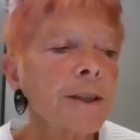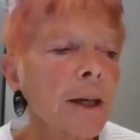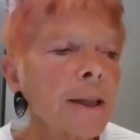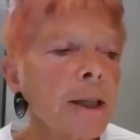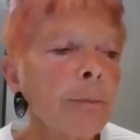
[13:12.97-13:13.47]

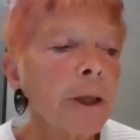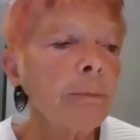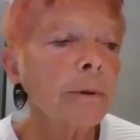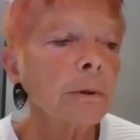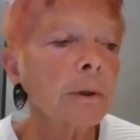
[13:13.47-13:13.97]
Tiny
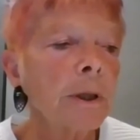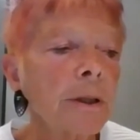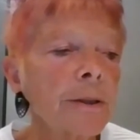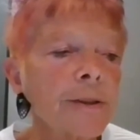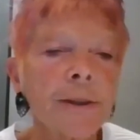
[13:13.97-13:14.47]
people
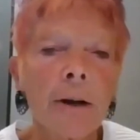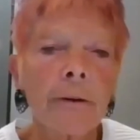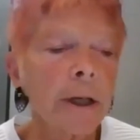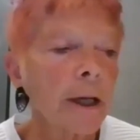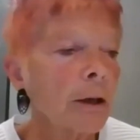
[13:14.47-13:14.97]

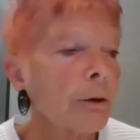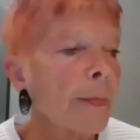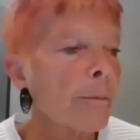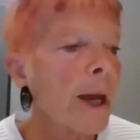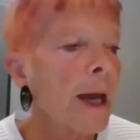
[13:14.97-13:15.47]
scurrying on
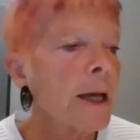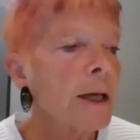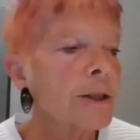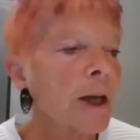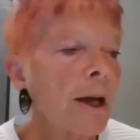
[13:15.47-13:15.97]
the
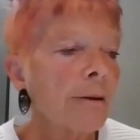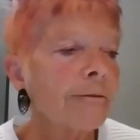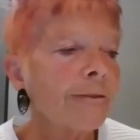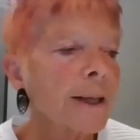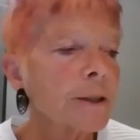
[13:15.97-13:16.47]
page,
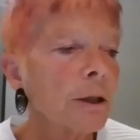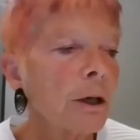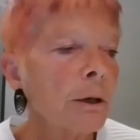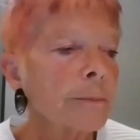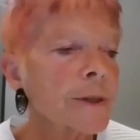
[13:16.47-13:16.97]
fat
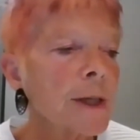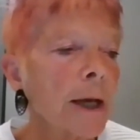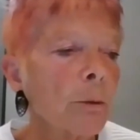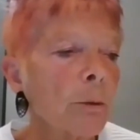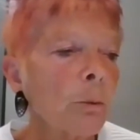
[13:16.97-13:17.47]
arms
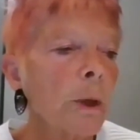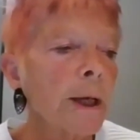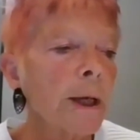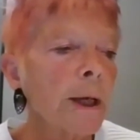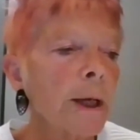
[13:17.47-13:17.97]
like
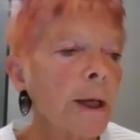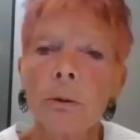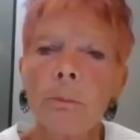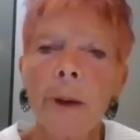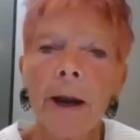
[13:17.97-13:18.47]
wings,
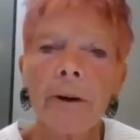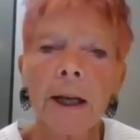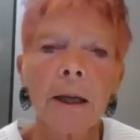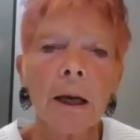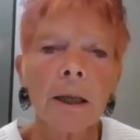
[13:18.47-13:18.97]
all
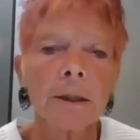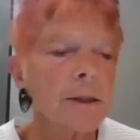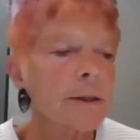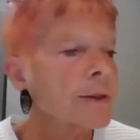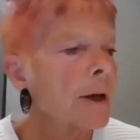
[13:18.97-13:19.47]
bearing
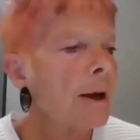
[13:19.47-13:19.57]
guns.